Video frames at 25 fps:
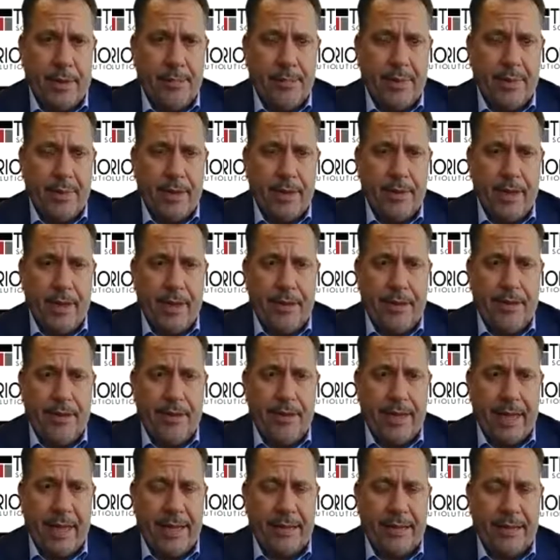And
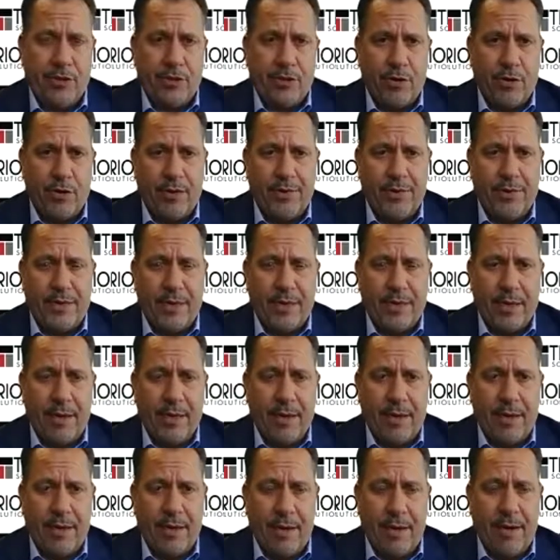that servicing
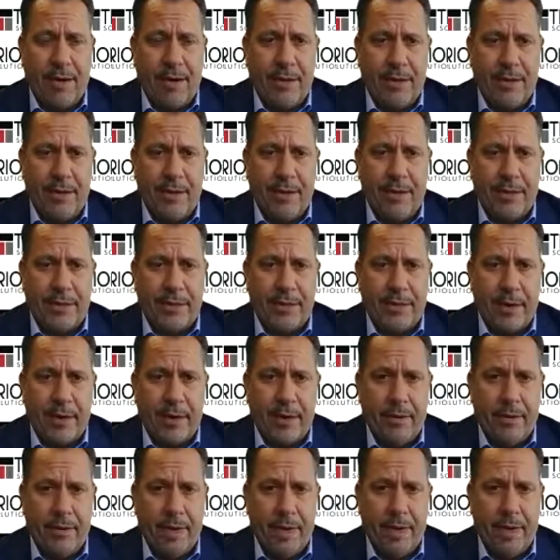lender is going to
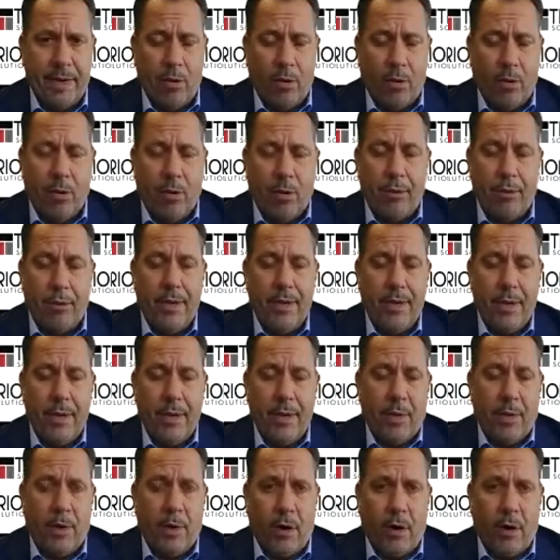hold
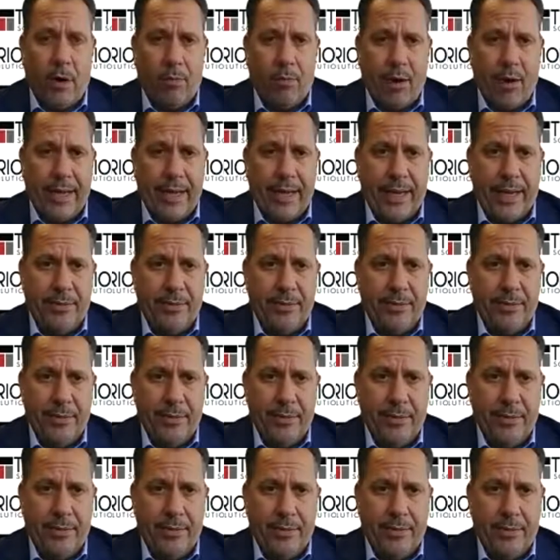all rights
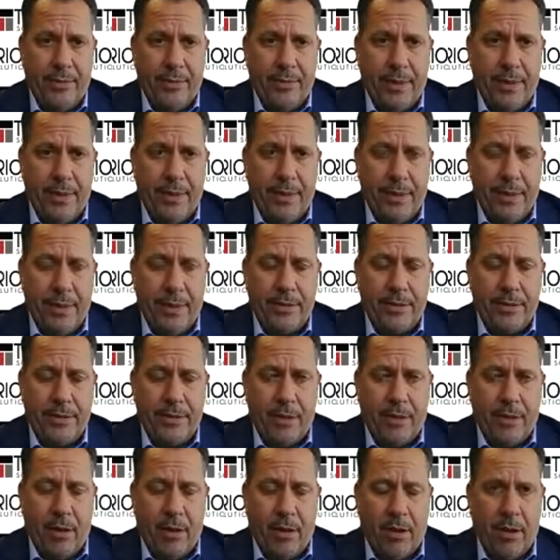to
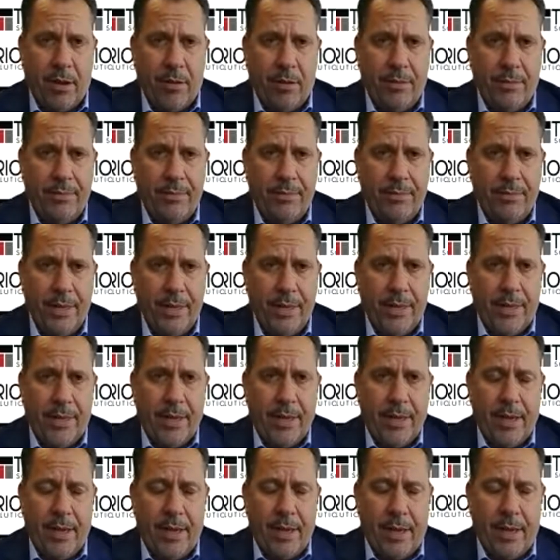the loan
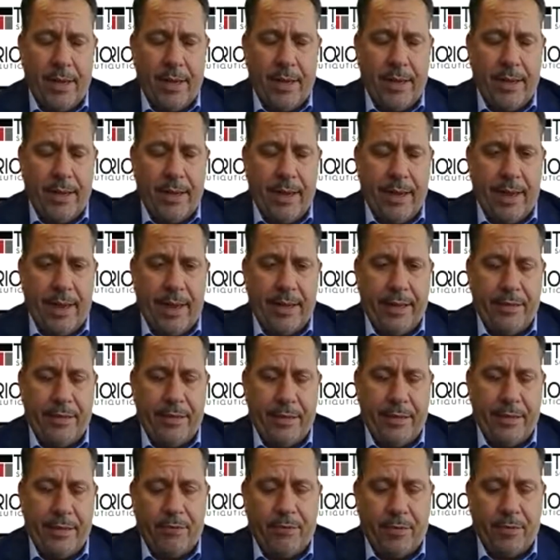
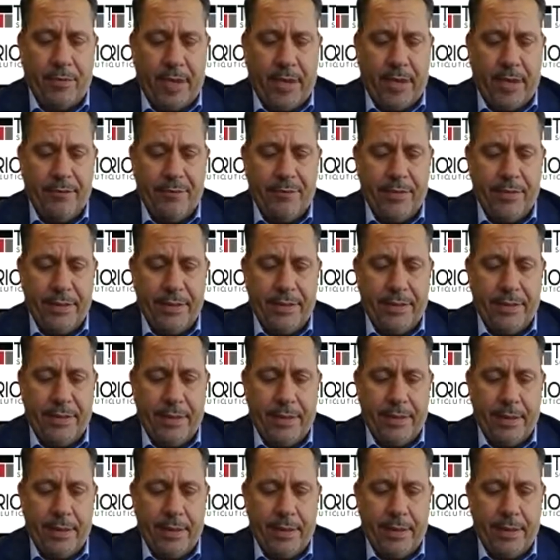and to the forgiveness